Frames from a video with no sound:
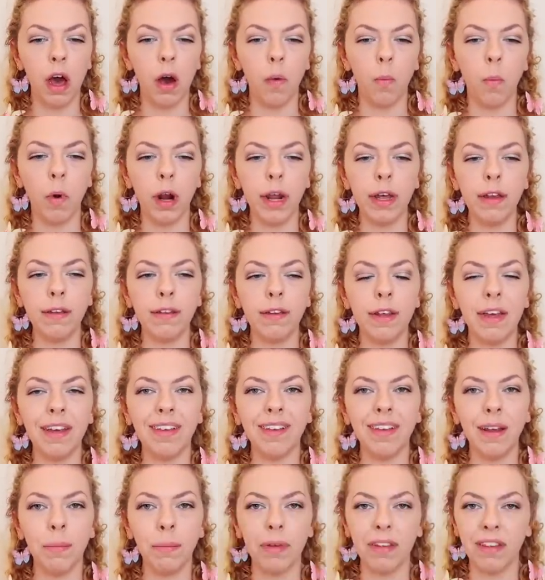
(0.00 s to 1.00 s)
What I see
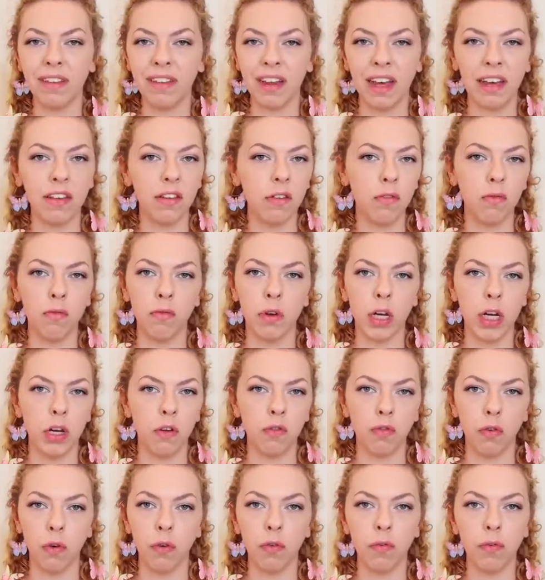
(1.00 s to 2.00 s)
is number 6 is really
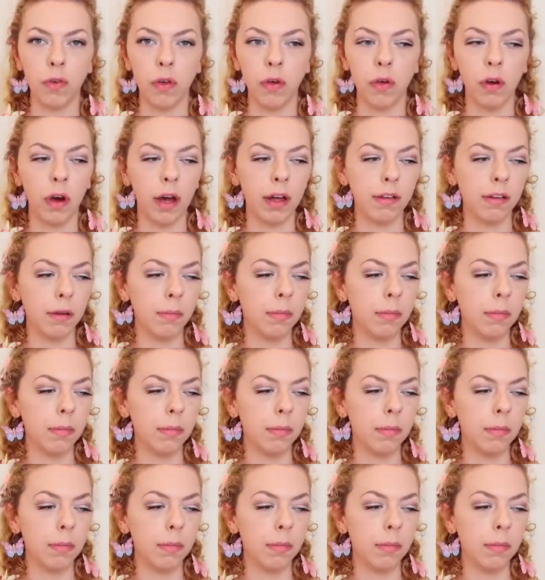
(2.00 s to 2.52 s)
strong for you guys.